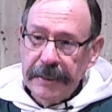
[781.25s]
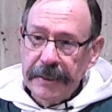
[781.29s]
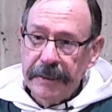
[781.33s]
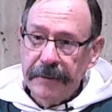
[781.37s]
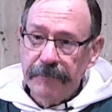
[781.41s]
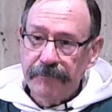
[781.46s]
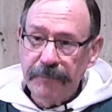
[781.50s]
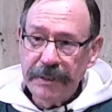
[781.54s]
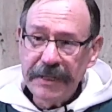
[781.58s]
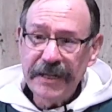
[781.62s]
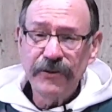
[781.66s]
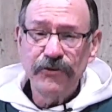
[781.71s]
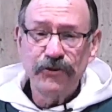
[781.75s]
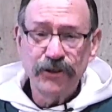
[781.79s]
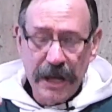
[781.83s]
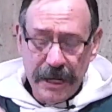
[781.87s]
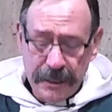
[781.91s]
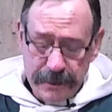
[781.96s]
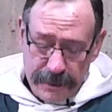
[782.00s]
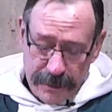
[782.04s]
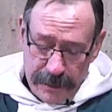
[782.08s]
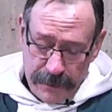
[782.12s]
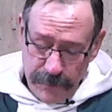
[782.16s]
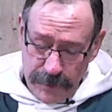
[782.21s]
be
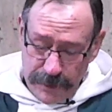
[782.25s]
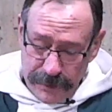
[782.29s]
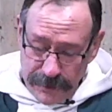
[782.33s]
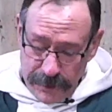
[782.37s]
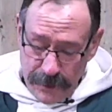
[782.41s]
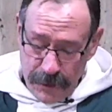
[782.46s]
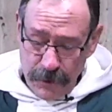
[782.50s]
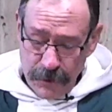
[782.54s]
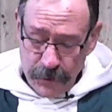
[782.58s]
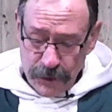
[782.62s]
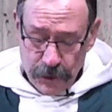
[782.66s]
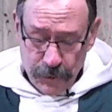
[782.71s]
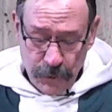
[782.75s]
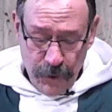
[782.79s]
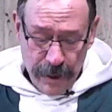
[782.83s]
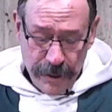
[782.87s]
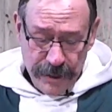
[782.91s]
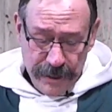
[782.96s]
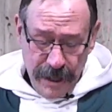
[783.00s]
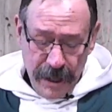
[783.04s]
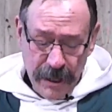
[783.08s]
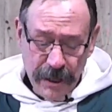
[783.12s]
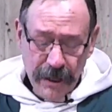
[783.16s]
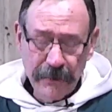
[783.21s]
gentle with those who are
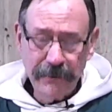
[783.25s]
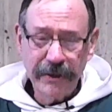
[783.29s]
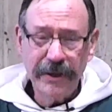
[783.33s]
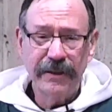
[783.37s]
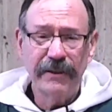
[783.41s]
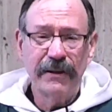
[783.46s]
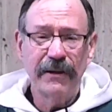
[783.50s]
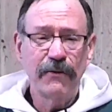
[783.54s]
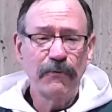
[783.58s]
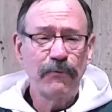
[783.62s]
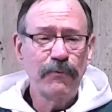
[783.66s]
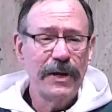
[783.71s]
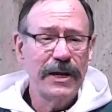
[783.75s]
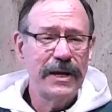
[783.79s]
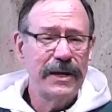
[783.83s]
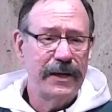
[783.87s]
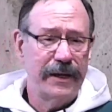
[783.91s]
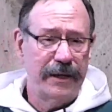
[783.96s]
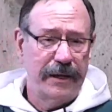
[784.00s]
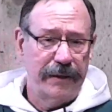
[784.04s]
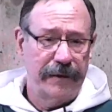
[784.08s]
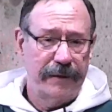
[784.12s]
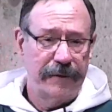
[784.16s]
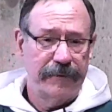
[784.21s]
younger in their
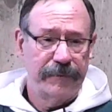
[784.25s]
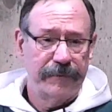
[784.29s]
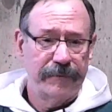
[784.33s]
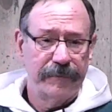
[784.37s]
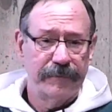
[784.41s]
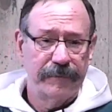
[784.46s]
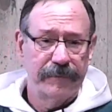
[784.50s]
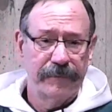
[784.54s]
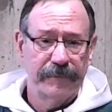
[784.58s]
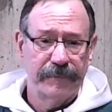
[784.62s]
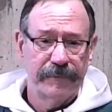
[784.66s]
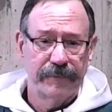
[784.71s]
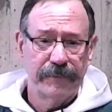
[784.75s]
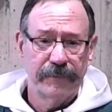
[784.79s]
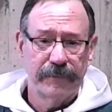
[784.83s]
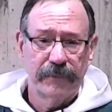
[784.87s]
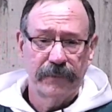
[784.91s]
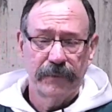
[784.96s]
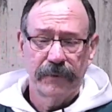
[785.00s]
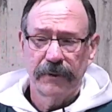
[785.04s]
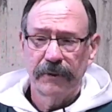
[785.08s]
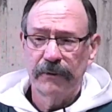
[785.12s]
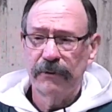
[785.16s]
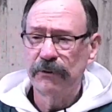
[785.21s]
reading,
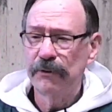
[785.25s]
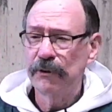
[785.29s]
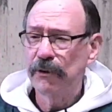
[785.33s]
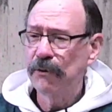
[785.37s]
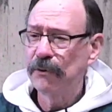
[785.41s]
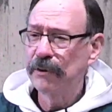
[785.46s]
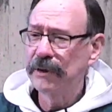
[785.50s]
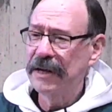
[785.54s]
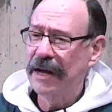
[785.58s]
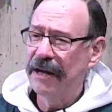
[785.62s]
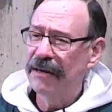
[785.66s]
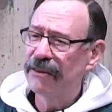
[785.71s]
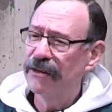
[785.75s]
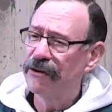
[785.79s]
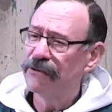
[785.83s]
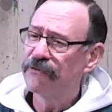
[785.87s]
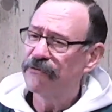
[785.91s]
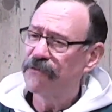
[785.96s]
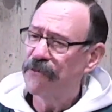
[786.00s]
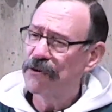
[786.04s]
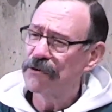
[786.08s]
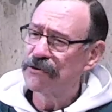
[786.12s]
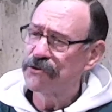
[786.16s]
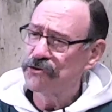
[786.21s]
who are only on their
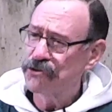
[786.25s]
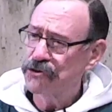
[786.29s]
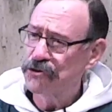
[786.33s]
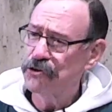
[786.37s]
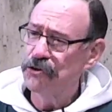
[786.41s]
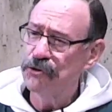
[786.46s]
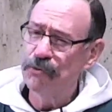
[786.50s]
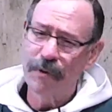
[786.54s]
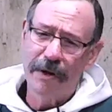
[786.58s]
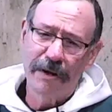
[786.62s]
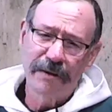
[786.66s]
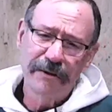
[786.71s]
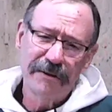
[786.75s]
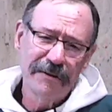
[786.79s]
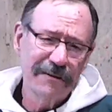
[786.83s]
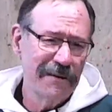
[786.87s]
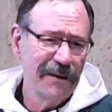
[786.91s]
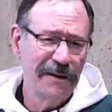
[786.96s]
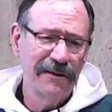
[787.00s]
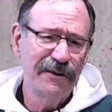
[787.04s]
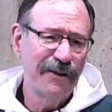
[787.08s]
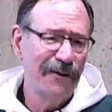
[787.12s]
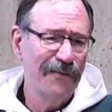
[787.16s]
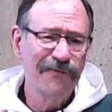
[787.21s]
first chew while you're
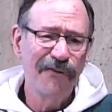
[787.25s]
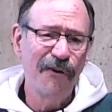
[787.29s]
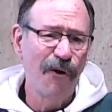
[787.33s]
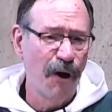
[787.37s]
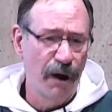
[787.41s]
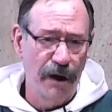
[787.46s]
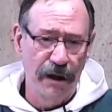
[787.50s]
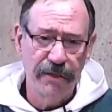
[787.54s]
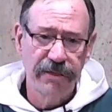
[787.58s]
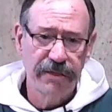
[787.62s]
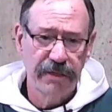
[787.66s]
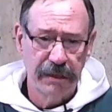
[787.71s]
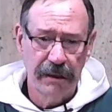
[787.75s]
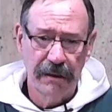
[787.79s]
on your 4th.